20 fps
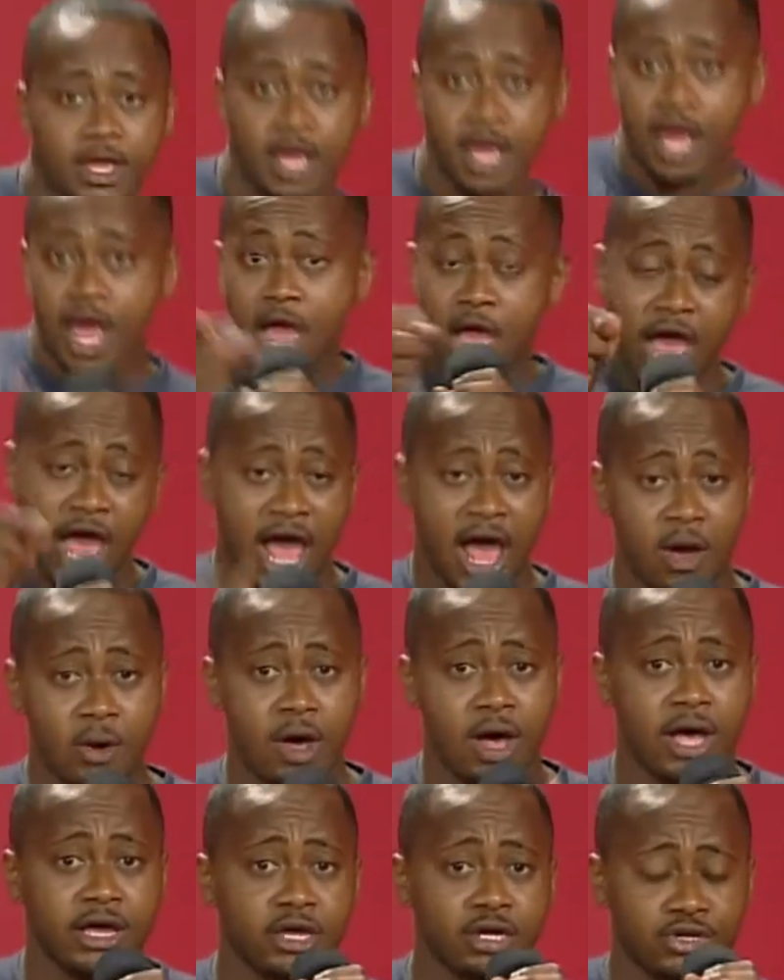How are
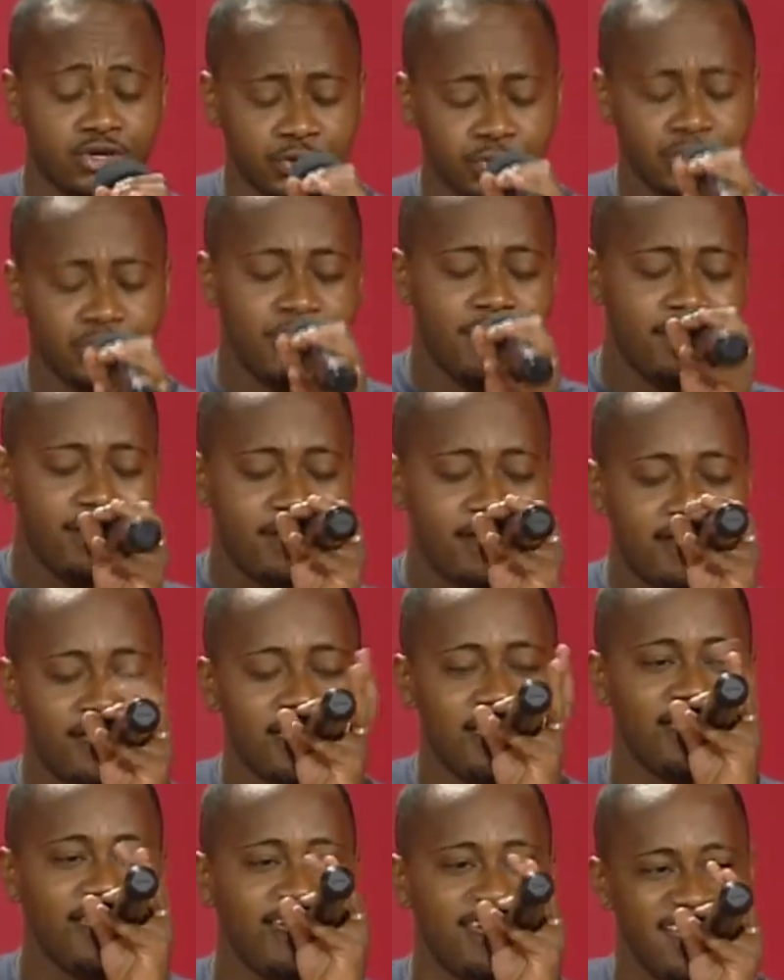you to
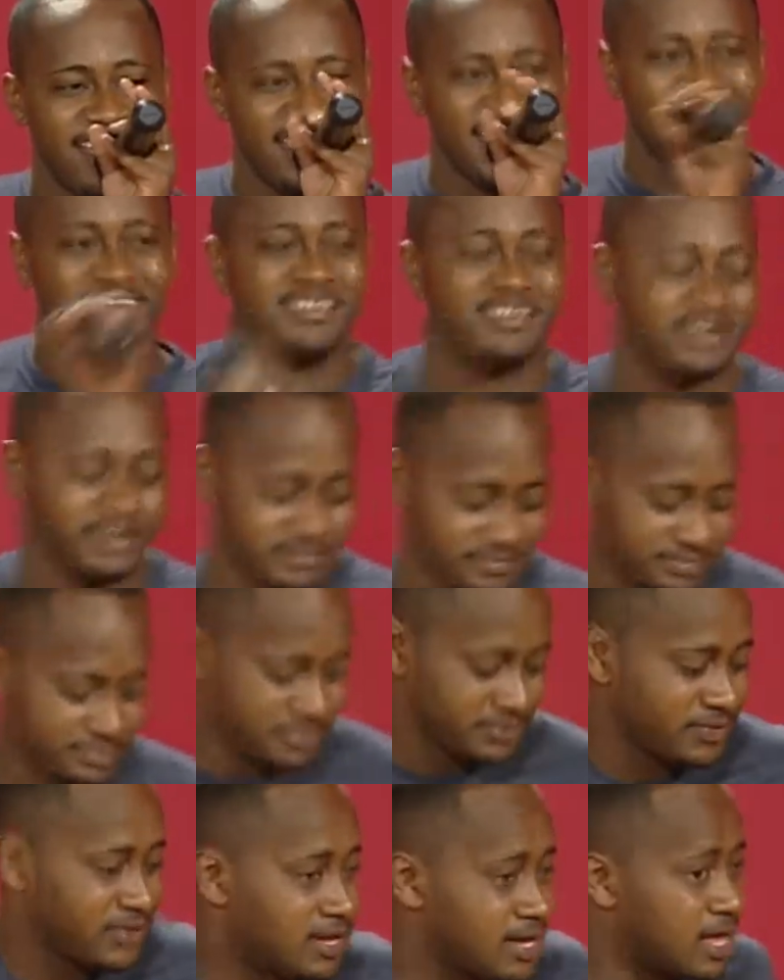wave?
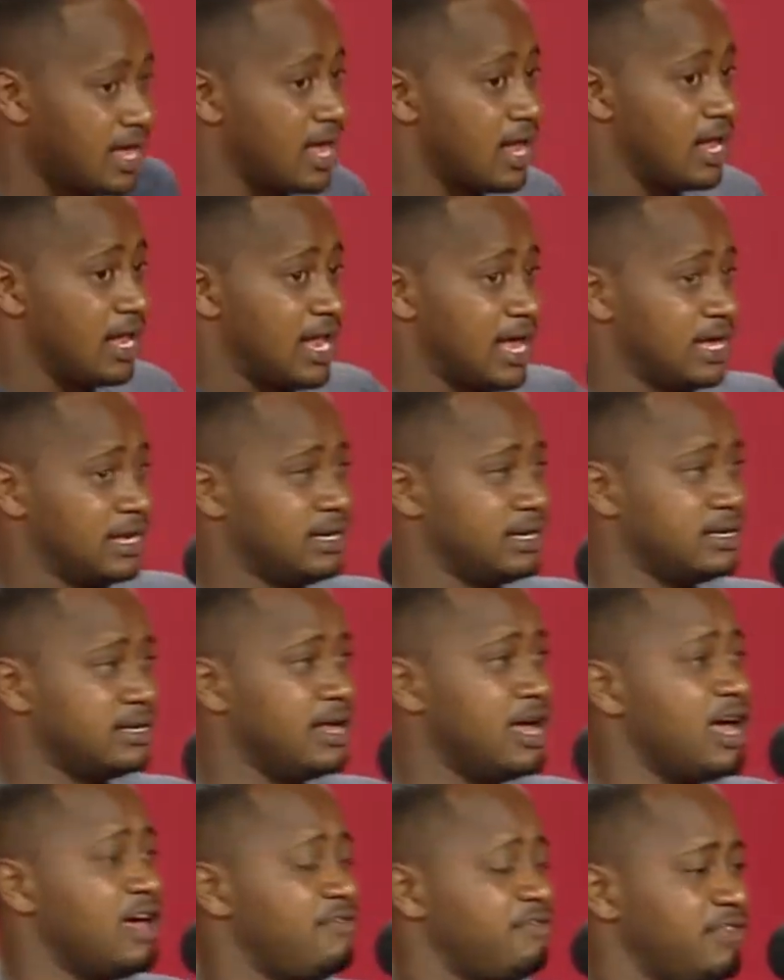Land
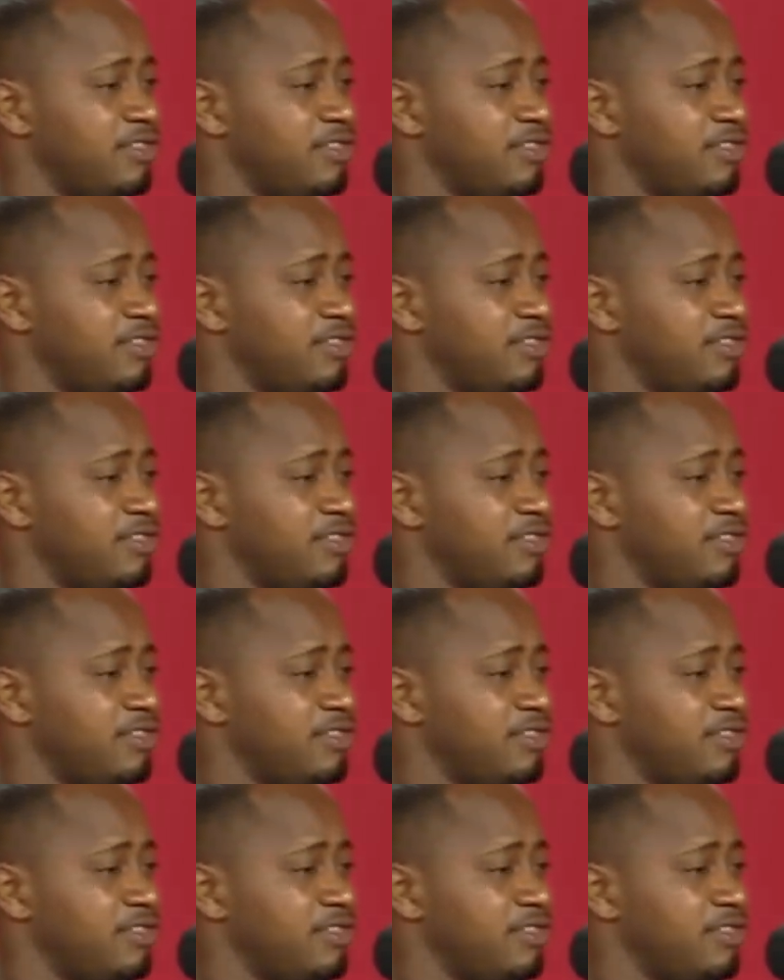of the